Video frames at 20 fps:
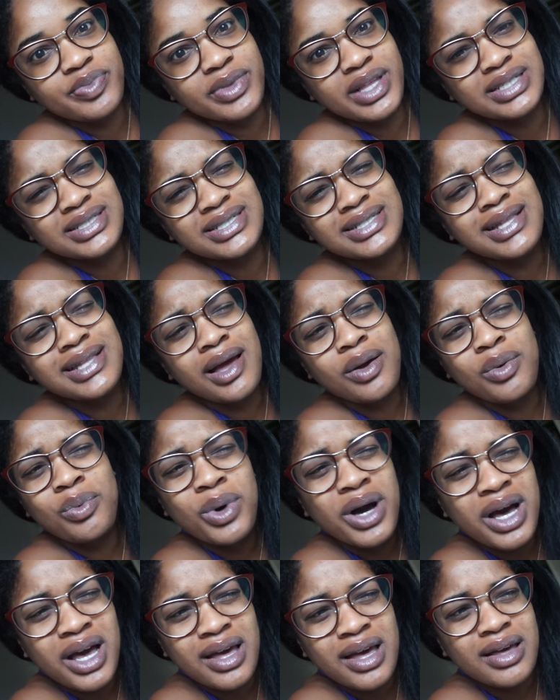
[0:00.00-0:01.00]
And she's like,
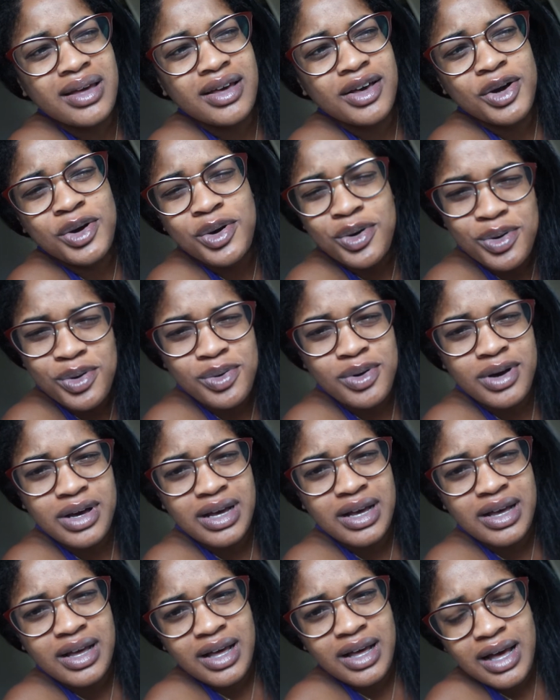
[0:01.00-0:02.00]
what? Who?
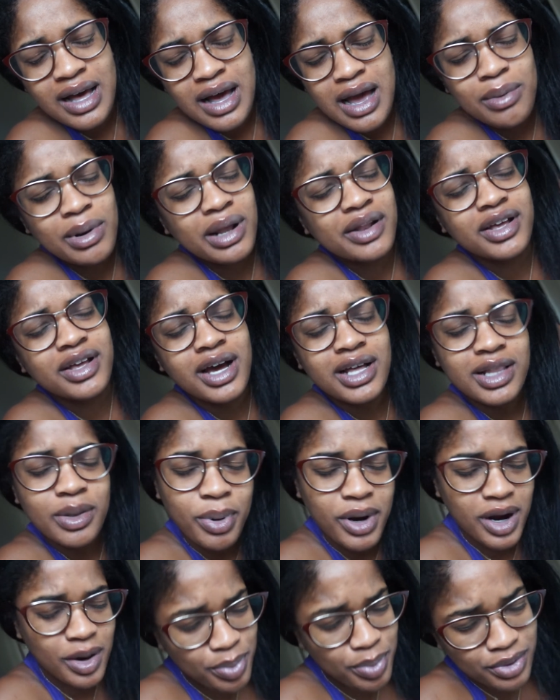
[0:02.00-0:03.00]
i want the color
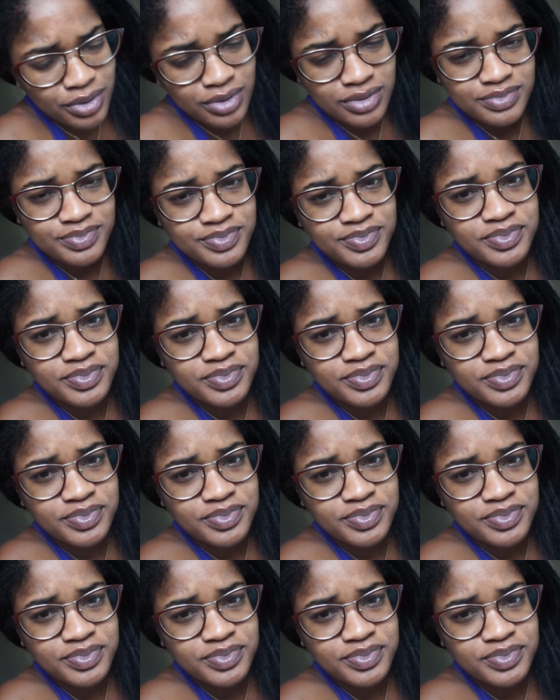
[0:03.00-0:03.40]
purple.